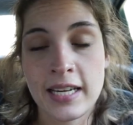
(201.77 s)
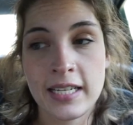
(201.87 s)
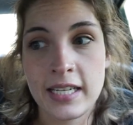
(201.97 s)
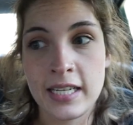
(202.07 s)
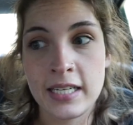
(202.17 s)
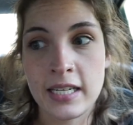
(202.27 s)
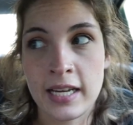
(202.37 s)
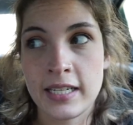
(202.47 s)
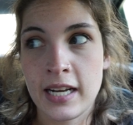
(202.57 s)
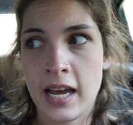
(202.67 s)
I didn't eat.
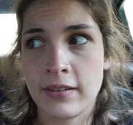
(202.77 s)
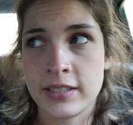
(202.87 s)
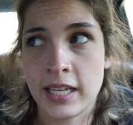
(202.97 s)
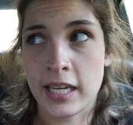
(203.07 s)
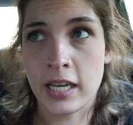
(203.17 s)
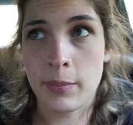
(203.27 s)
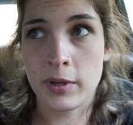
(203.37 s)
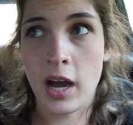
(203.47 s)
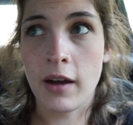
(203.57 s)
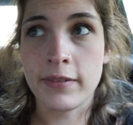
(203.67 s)
I did have a second cup
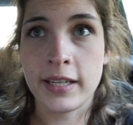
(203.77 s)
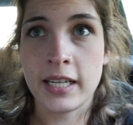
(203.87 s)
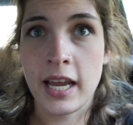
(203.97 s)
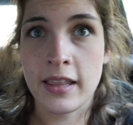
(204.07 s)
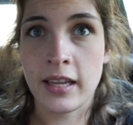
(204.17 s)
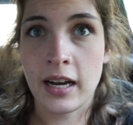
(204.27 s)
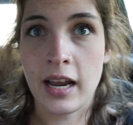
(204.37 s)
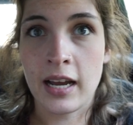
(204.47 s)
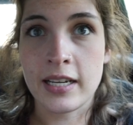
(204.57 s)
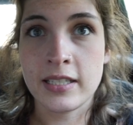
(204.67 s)
of coffee today that
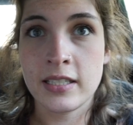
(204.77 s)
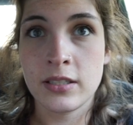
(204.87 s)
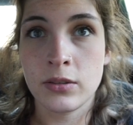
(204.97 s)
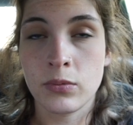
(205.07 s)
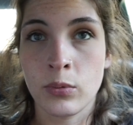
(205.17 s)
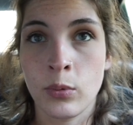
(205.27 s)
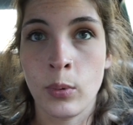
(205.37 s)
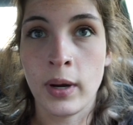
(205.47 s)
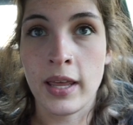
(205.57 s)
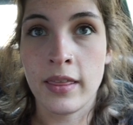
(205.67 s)
I iced
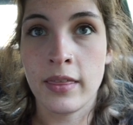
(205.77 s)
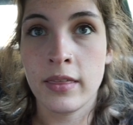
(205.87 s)
with